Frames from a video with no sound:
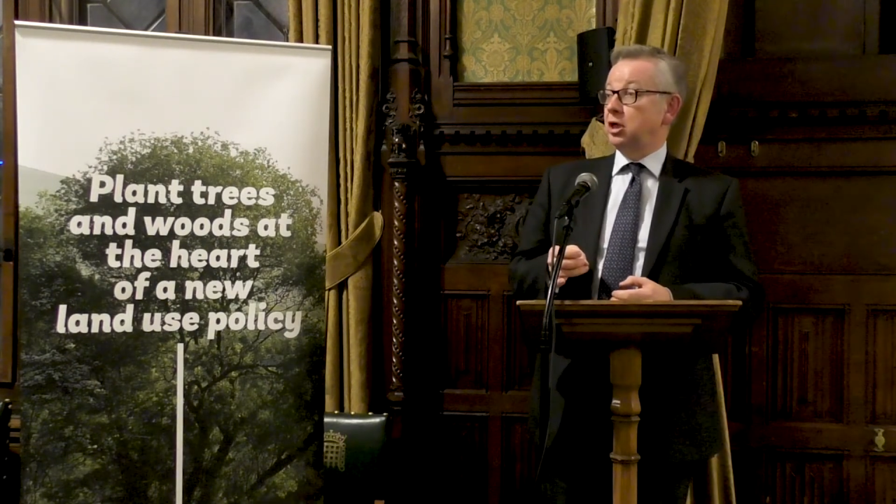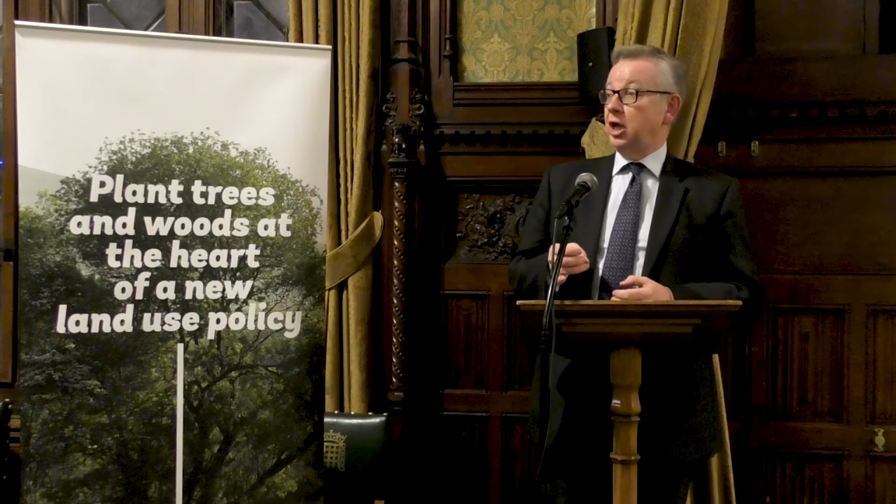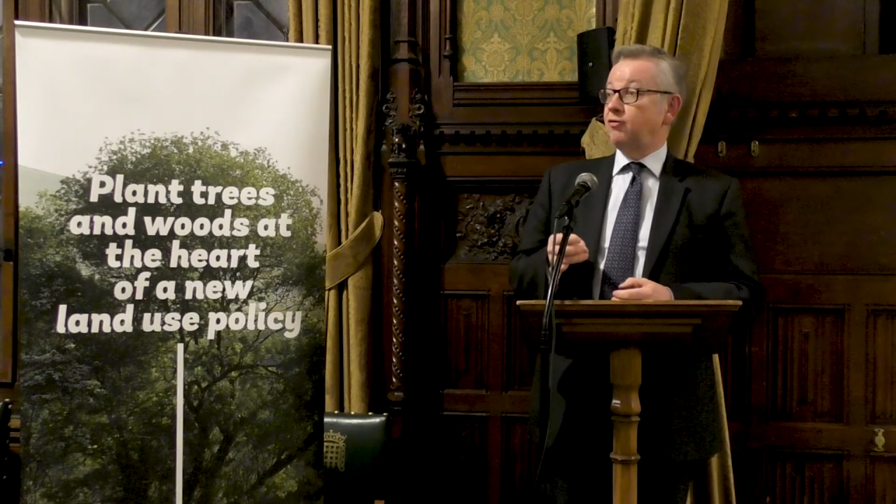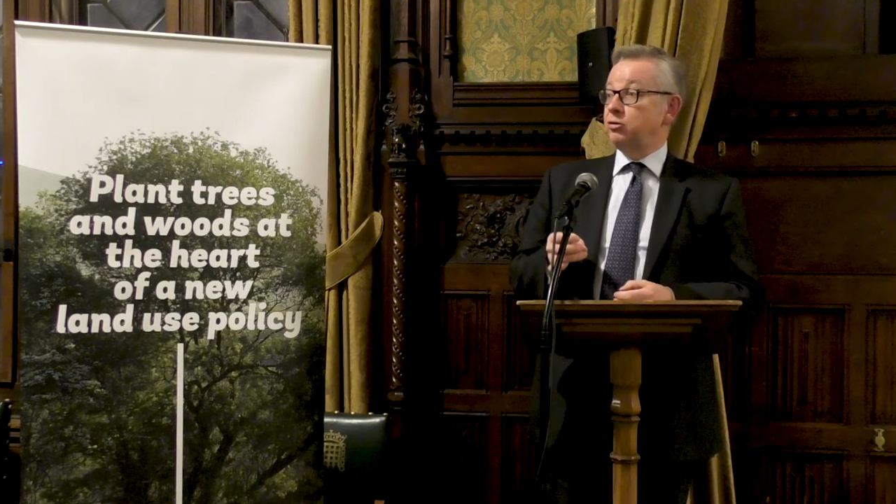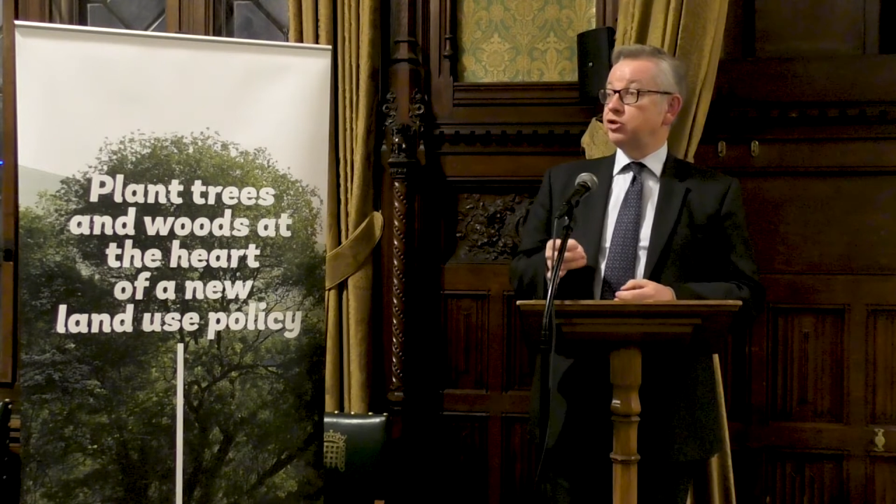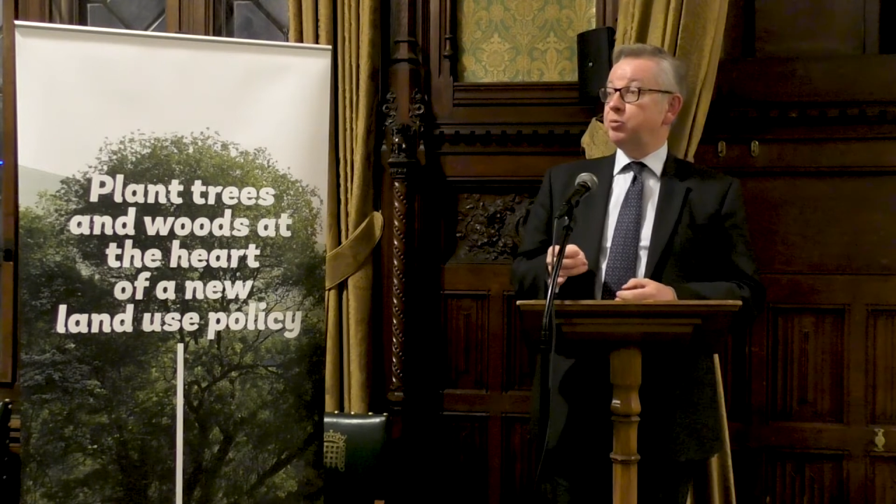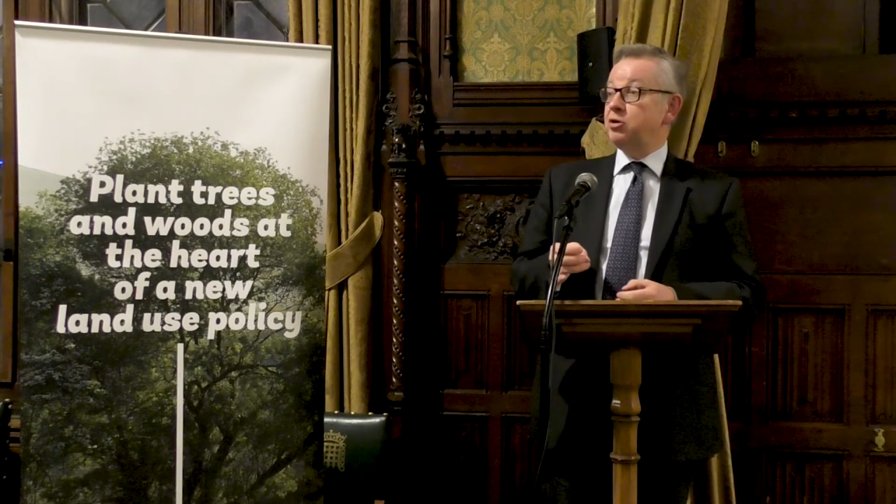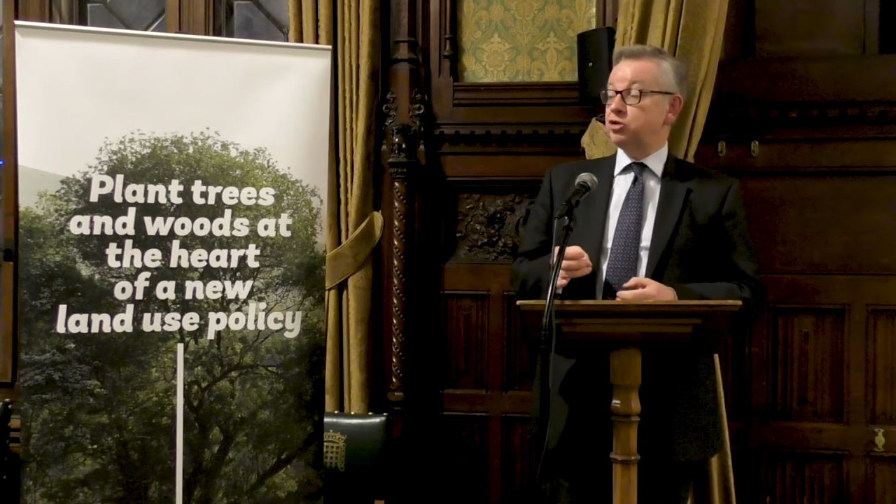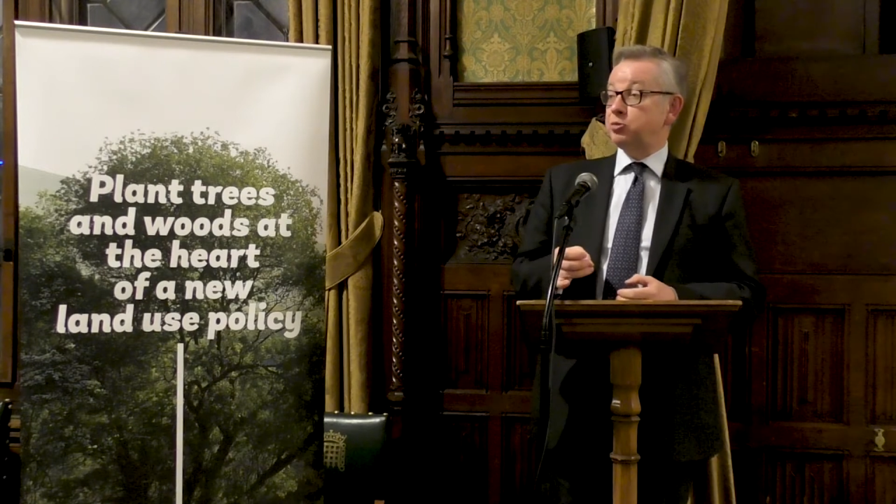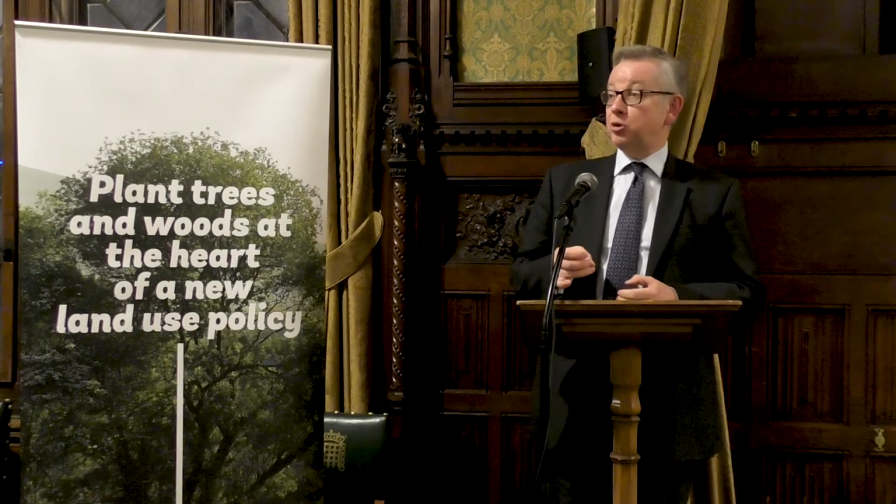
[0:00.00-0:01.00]
have also
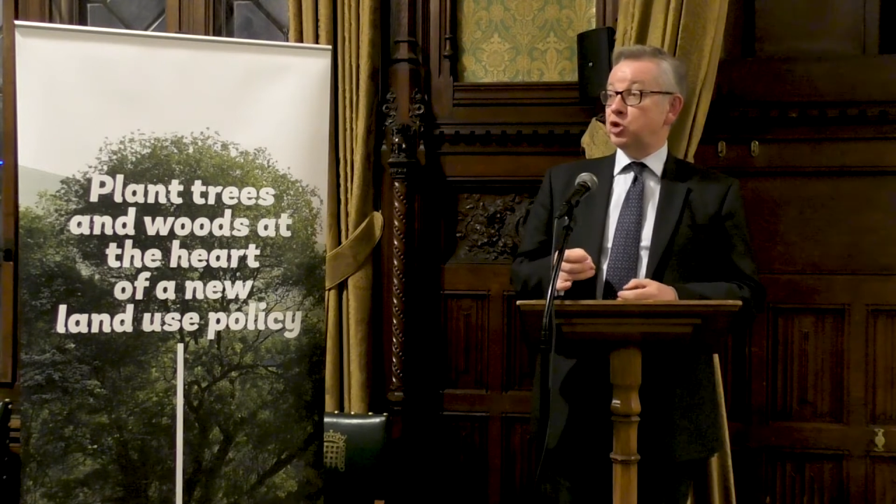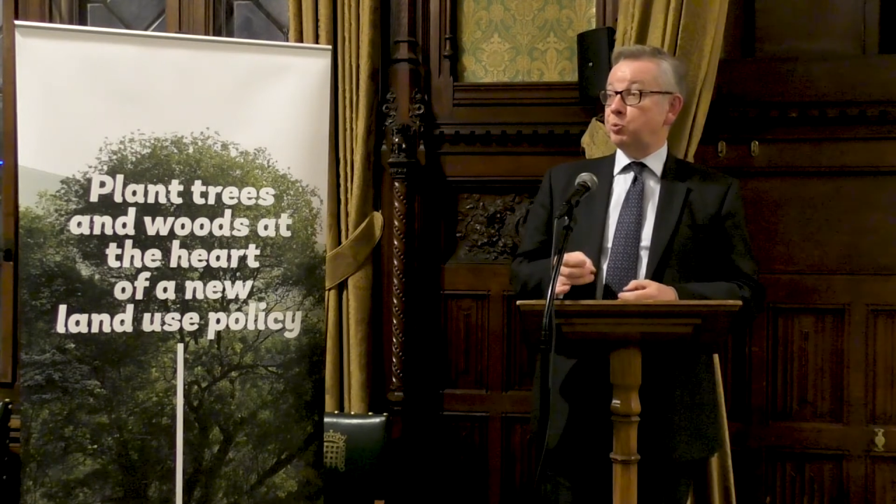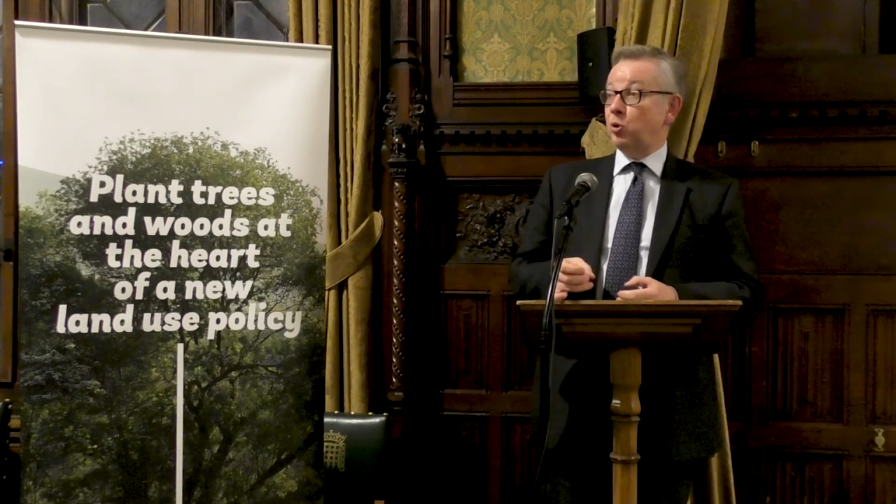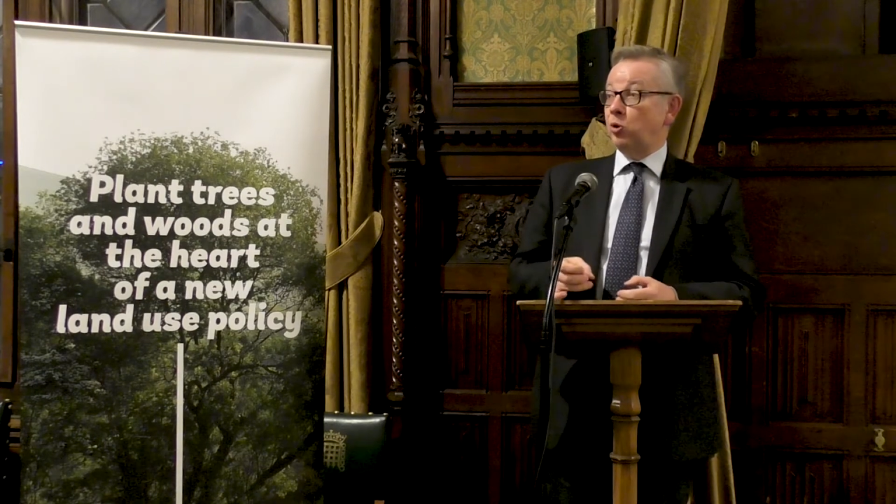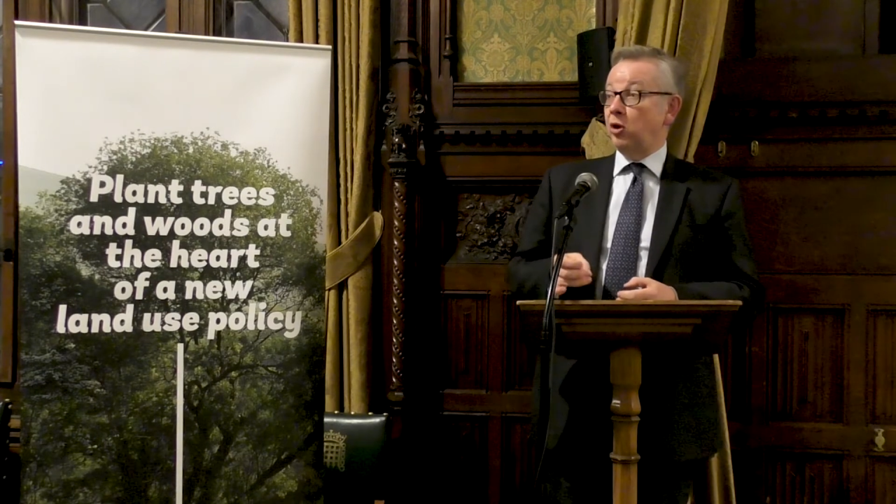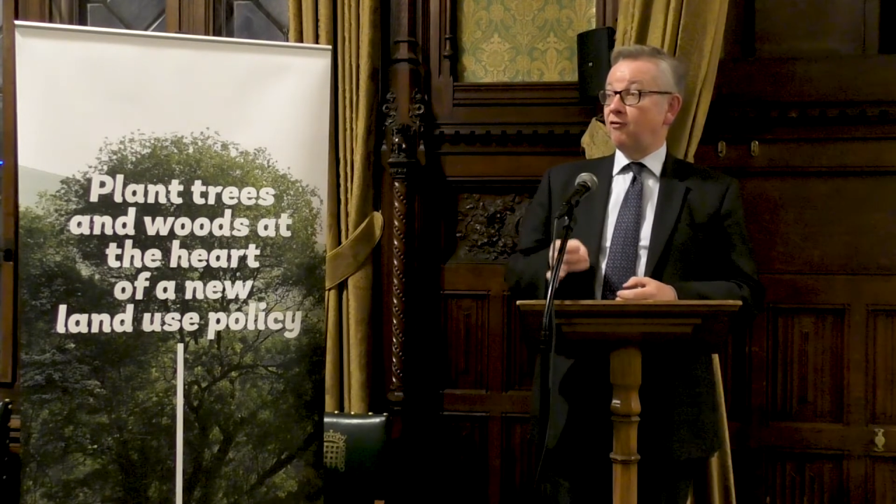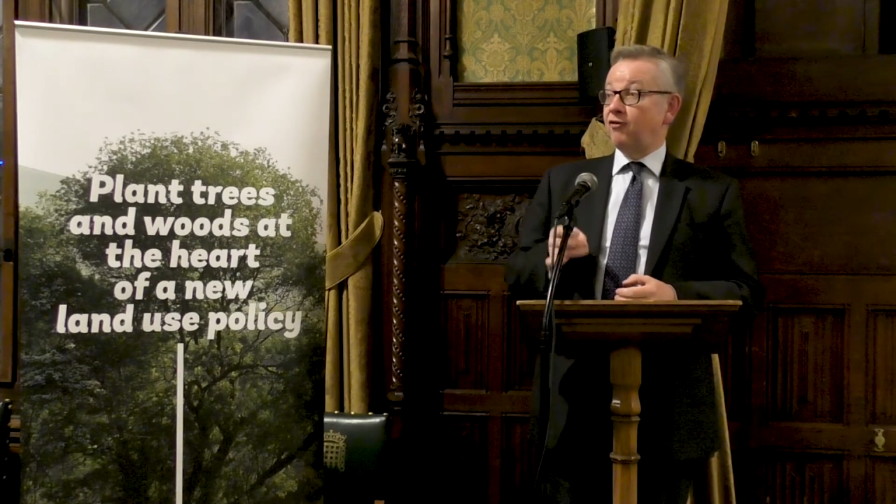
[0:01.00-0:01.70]
been responsible